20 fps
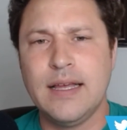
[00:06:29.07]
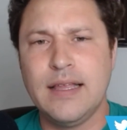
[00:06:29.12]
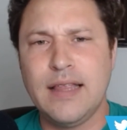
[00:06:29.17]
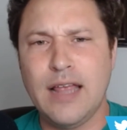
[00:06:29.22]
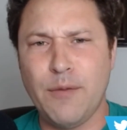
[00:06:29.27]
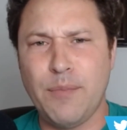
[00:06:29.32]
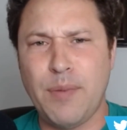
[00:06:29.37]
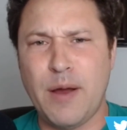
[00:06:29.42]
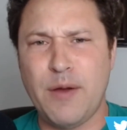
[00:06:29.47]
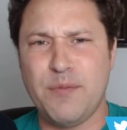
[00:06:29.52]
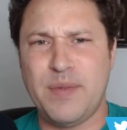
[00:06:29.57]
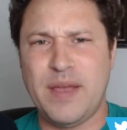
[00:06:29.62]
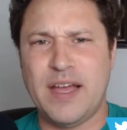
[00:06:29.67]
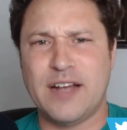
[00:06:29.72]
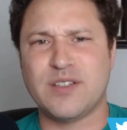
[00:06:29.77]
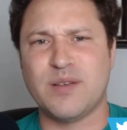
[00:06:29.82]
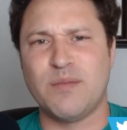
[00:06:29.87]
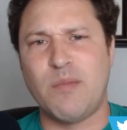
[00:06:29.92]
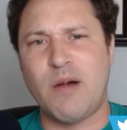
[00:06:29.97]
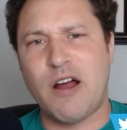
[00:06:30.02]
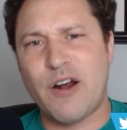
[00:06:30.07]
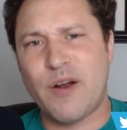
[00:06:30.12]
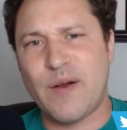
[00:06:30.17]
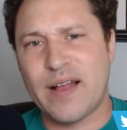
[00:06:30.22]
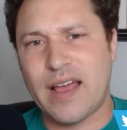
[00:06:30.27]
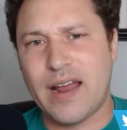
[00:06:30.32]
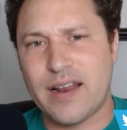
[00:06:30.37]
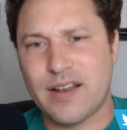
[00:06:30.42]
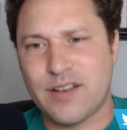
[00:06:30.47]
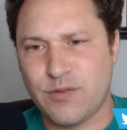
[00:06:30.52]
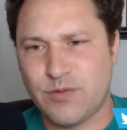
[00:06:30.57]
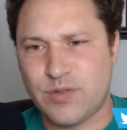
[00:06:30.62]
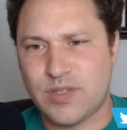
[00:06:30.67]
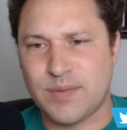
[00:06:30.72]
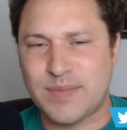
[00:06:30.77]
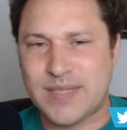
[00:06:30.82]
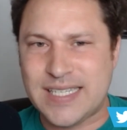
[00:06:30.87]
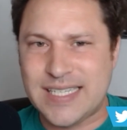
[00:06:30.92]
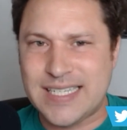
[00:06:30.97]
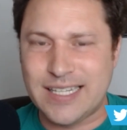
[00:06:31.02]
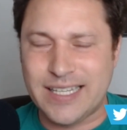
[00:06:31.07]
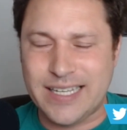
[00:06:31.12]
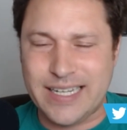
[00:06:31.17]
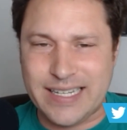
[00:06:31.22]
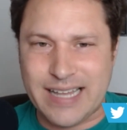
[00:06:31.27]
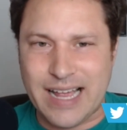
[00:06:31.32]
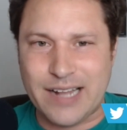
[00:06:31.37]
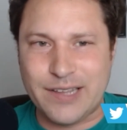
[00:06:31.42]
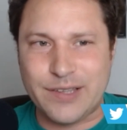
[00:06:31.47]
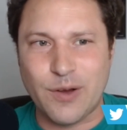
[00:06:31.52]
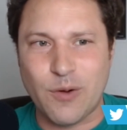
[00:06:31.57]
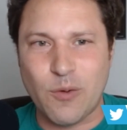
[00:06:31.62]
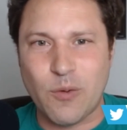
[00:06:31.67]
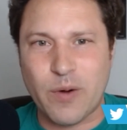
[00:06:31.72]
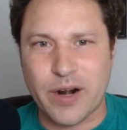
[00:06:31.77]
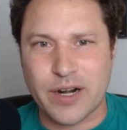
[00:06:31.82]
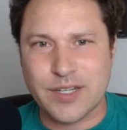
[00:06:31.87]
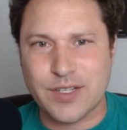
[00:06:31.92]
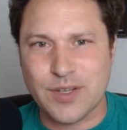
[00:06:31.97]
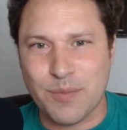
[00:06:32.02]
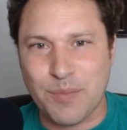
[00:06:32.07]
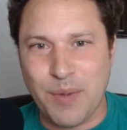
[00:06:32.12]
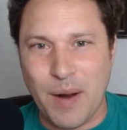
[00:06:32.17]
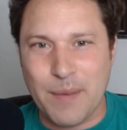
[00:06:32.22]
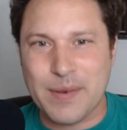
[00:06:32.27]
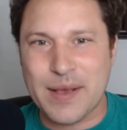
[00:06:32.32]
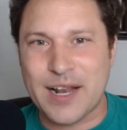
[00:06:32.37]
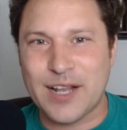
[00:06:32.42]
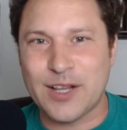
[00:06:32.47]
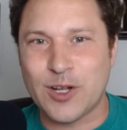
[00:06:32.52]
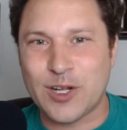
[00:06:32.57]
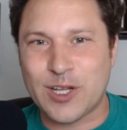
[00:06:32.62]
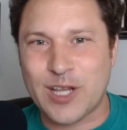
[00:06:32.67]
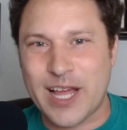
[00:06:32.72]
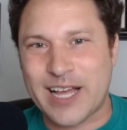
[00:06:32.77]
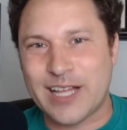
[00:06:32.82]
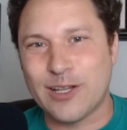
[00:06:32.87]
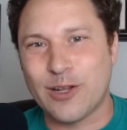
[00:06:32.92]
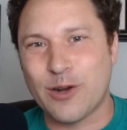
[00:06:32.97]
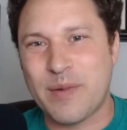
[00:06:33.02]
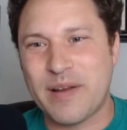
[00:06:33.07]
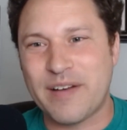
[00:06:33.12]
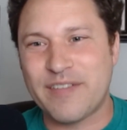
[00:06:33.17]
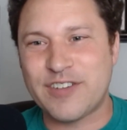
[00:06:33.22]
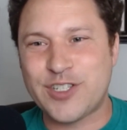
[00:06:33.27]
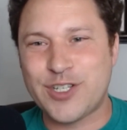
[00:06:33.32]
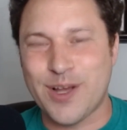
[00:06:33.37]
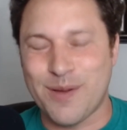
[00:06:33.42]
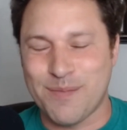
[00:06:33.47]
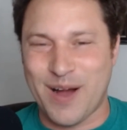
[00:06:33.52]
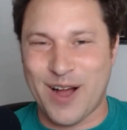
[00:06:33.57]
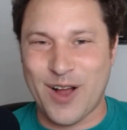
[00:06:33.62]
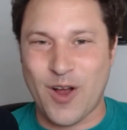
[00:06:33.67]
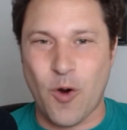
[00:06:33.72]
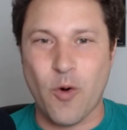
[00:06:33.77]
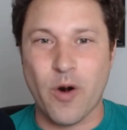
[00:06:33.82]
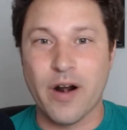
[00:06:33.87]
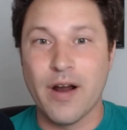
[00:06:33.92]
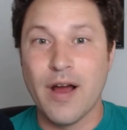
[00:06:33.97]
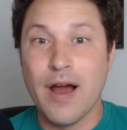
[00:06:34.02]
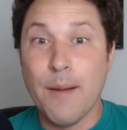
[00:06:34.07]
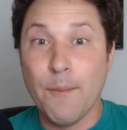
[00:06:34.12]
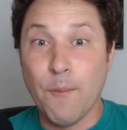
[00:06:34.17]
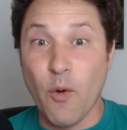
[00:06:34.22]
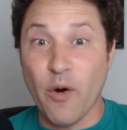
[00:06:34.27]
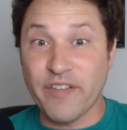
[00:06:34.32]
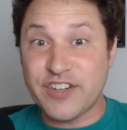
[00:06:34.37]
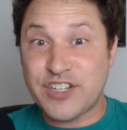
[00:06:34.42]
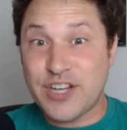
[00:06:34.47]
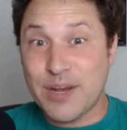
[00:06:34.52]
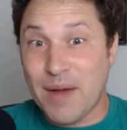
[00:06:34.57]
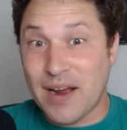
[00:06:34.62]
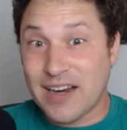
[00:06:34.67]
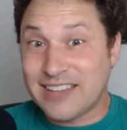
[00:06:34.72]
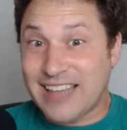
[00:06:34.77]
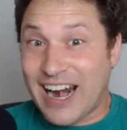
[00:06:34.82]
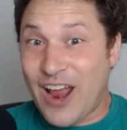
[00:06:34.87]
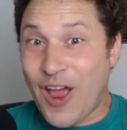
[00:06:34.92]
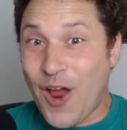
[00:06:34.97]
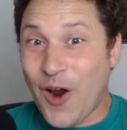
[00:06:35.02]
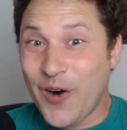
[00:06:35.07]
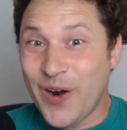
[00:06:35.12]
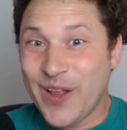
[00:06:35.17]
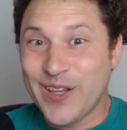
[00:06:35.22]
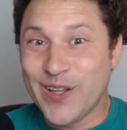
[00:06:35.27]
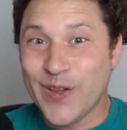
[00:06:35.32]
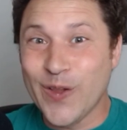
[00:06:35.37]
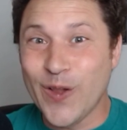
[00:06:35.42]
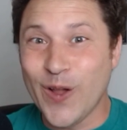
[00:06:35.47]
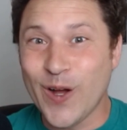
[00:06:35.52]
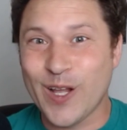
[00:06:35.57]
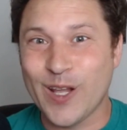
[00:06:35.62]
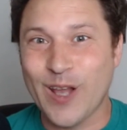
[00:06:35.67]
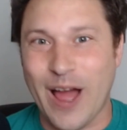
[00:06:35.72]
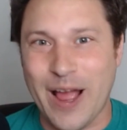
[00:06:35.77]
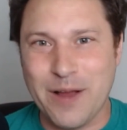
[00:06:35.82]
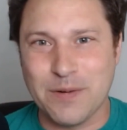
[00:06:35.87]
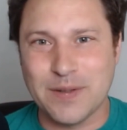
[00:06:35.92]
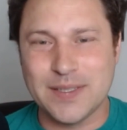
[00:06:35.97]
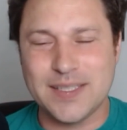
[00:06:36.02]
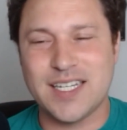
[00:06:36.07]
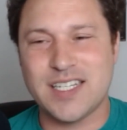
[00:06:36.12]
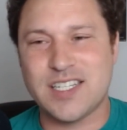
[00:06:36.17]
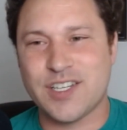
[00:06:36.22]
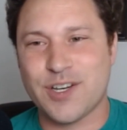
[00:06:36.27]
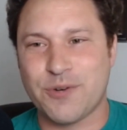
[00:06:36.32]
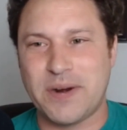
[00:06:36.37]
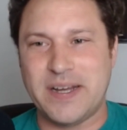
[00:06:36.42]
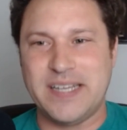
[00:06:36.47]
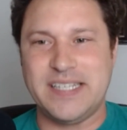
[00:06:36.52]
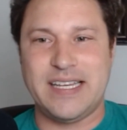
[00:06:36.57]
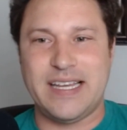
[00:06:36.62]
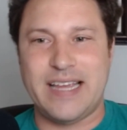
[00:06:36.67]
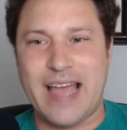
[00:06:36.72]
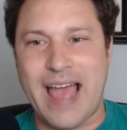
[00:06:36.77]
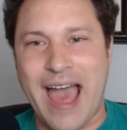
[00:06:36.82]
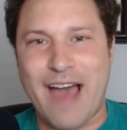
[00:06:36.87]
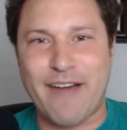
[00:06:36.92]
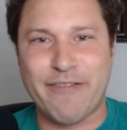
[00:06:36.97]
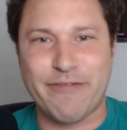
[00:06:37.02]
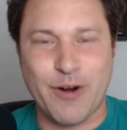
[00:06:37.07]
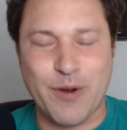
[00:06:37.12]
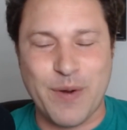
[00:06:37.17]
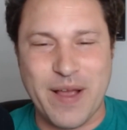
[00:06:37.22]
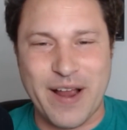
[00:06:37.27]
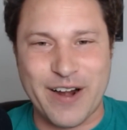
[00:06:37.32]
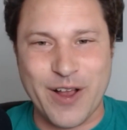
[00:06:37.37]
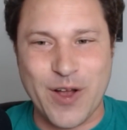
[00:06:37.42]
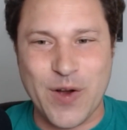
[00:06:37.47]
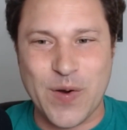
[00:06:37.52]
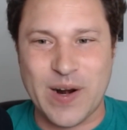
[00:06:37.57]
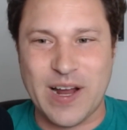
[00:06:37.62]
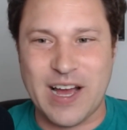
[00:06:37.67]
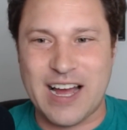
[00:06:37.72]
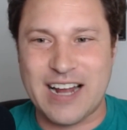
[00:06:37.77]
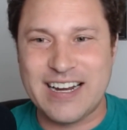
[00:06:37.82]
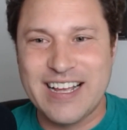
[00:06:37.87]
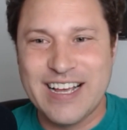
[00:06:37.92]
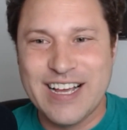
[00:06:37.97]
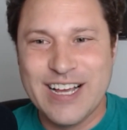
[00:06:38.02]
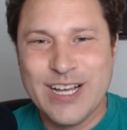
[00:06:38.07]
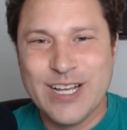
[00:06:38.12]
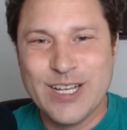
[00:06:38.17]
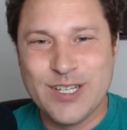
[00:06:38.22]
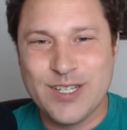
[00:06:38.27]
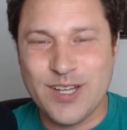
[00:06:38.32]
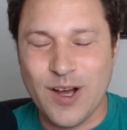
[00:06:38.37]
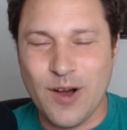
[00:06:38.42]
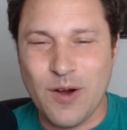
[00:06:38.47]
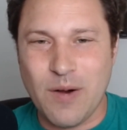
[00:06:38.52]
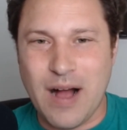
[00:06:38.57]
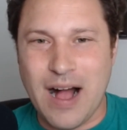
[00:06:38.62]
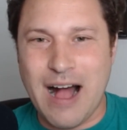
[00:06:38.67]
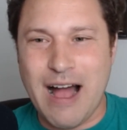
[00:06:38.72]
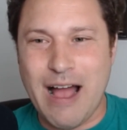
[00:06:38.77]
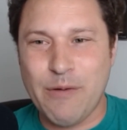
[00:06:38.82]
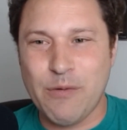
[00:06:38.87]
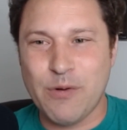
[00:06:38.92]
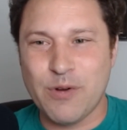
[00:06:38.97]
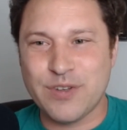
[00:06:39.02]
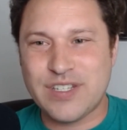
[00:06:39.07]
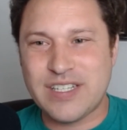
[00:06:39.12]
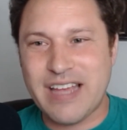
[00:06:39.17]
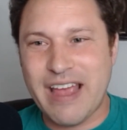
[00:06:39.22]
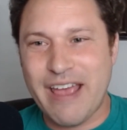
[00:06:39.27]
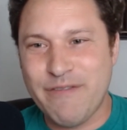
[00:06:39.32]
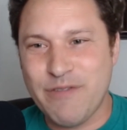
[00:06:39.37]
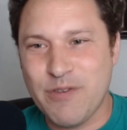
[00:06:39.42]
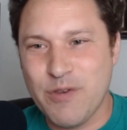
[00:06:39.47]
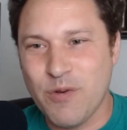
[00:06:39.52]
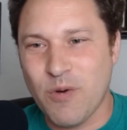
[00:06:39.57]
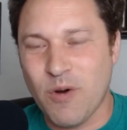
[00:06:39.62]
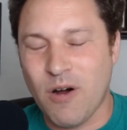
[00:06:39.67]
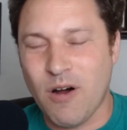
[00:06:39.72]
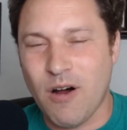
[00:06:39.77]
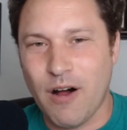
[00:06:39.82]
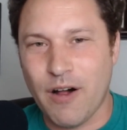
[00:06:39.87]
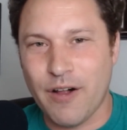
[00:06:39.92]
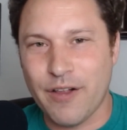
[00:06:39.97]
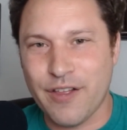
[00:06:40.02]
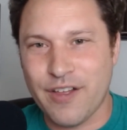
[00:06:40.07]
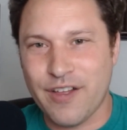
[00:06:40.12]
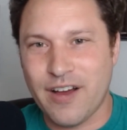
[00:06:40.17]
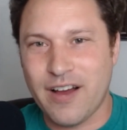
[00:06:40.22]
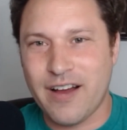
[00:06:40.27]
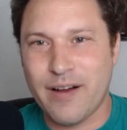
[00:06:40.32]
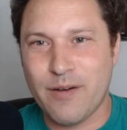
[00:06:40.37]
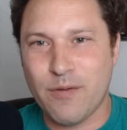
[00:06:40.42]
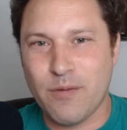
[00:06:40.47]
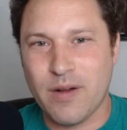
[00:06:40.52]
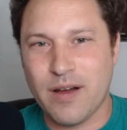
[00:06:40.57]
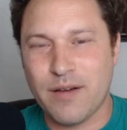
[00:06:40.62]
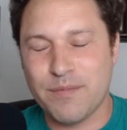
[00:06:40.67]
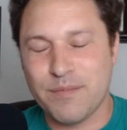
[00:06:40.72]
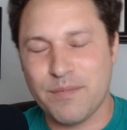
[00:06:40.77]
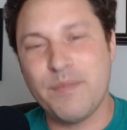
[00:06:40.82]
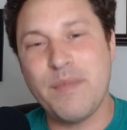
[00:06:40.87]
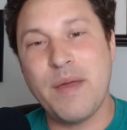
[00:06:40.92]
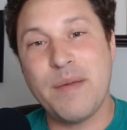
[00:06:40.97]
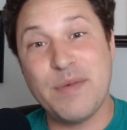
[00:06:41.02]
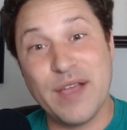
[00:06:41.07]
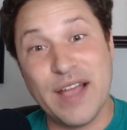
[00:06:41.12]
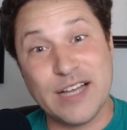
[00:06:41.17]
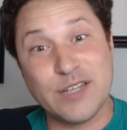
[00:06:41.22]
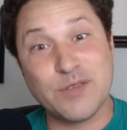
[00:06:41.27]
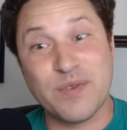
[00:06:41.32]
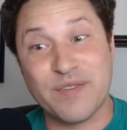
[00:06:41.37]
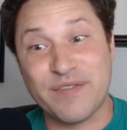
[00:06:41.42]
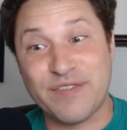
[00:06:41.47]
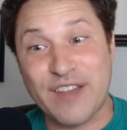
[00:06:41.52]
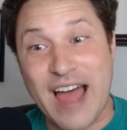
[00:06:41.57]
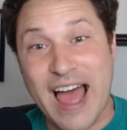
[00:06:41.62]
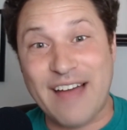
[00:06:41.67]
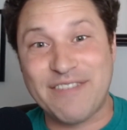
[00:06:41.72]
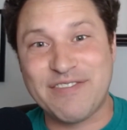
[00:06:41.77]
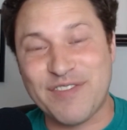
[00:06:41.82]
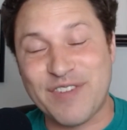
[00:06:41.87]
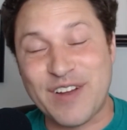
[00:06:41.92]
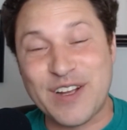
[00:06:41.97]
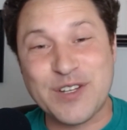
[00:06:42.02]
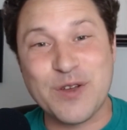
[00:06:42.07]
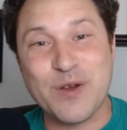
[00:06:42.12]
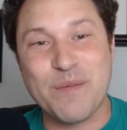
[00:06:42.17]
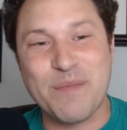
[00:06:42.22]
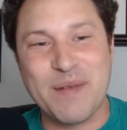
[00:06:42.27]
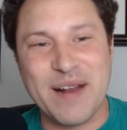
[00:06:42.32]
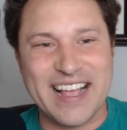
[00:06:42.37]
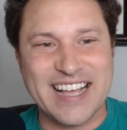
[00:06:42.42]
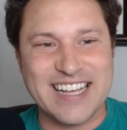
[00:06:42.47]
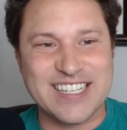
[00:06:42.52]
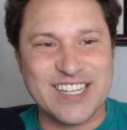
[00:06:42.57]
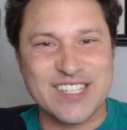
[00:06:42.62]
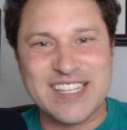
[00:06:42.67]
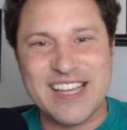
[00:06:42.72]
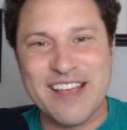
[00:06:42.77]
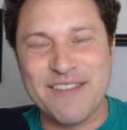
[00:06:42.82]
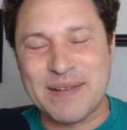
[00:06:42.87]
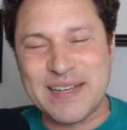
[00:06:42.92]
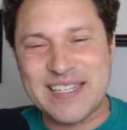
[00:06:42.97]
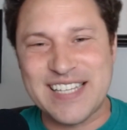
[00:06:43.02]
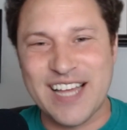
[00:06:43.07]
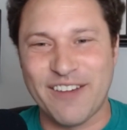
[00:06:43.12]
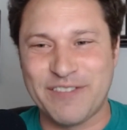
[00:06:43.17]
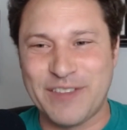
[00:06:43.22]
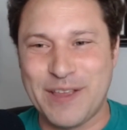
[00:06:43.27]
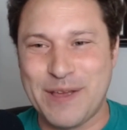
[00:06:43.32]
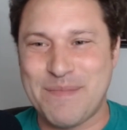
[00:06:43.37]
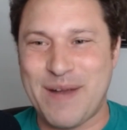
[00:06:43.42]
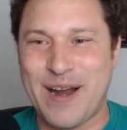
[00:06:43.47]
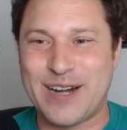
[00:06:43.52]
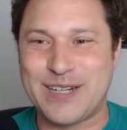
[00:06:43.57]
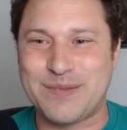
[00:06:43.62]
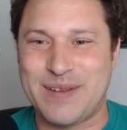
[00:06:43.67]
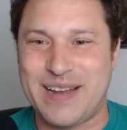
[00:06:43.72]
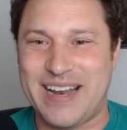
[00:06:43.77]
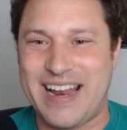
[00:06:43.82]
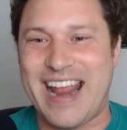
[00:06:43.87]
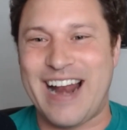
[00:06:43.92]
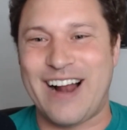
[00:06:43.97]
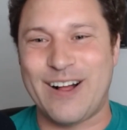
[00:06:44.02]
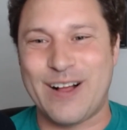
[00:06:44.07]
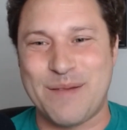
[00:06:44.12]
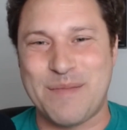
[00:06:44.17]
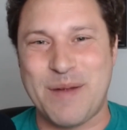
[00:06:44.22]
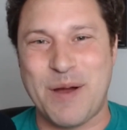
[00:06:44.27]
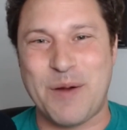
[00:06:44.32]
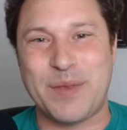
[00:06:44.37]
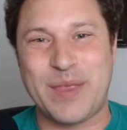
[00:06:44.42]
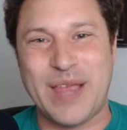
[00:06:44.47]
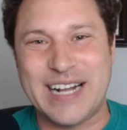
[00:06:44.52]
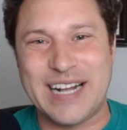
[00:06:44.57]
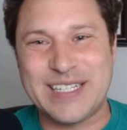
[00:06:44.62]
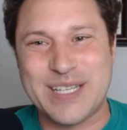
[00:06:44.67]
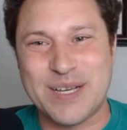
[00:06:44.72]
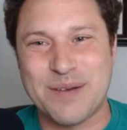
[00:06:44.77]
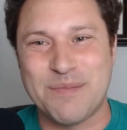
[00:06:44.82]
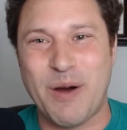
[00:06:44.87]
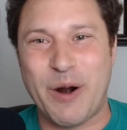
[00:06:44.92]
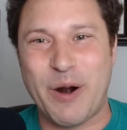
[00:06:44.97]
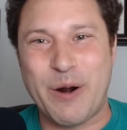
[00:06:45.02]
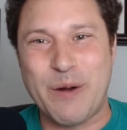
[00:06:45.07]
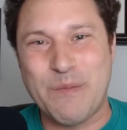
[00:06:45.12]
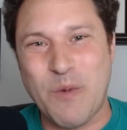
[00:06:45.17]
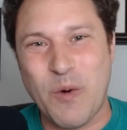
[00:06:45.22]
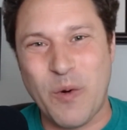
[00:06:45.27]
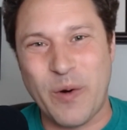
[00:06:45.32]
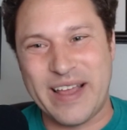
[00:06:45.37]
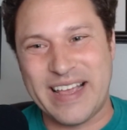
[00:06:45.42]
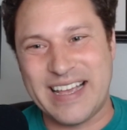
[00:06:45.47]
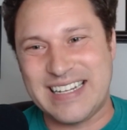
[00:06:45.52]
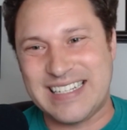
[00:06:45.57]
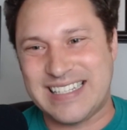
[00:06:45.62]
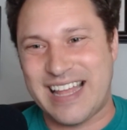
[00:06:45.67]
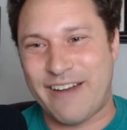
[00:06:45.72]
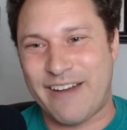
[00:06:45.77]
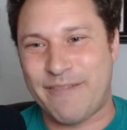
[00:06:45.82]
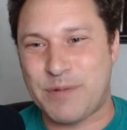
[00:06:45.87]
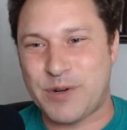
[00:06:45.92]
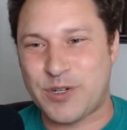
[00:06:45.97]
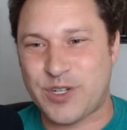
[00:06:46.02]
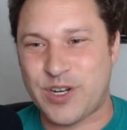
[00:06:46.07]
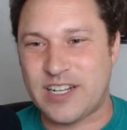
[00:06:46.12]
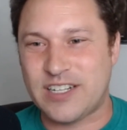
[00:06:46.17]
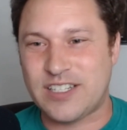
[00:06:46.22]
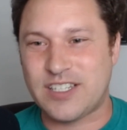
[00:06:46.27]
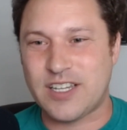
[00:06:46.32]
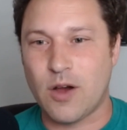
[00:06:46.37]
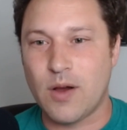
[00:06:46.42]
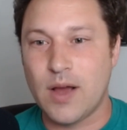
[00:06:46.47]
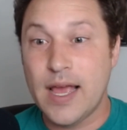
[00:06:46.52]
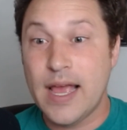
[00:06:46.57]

That'll probably be out tomorrow. I got to do some silly dental work, so I'm probably going to look like a little bit of a chipmunk, or more of a chipmunk than I already look like with this crazy afro hair going on. So I will save you all, well, maybe you guys would have laughed if I do it, but I guess I'll save myself the embarrassment, and I'll come out with that tomorrow morning instead of pushing it. So